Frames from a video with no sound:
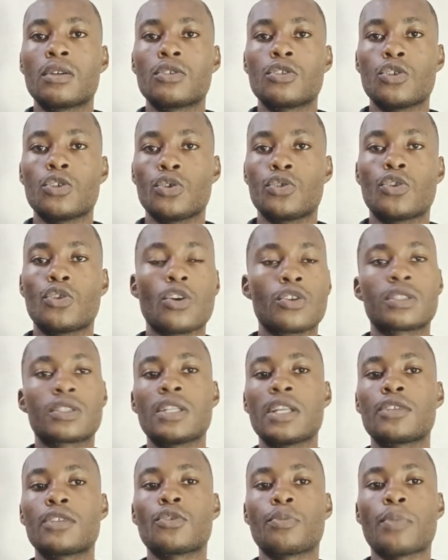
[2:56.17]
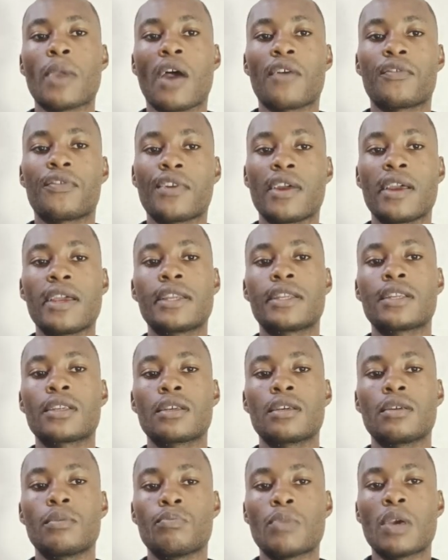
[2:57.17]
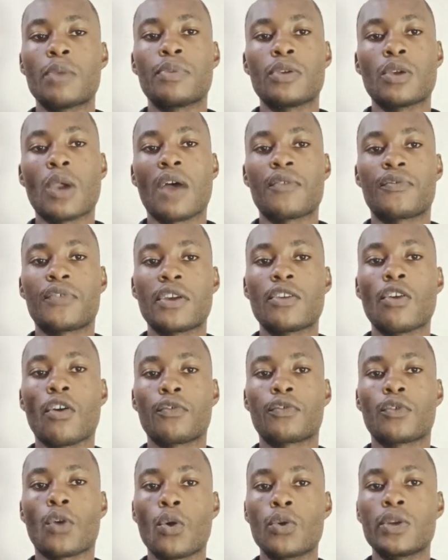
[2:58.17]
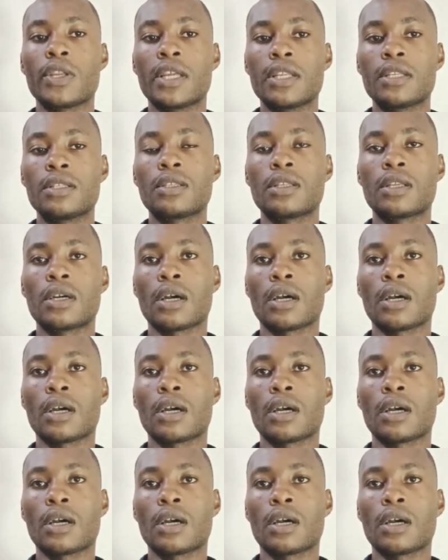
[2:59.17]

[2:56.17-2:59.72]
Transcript: you don't need to be afraid. Maybe you're afraid of coding,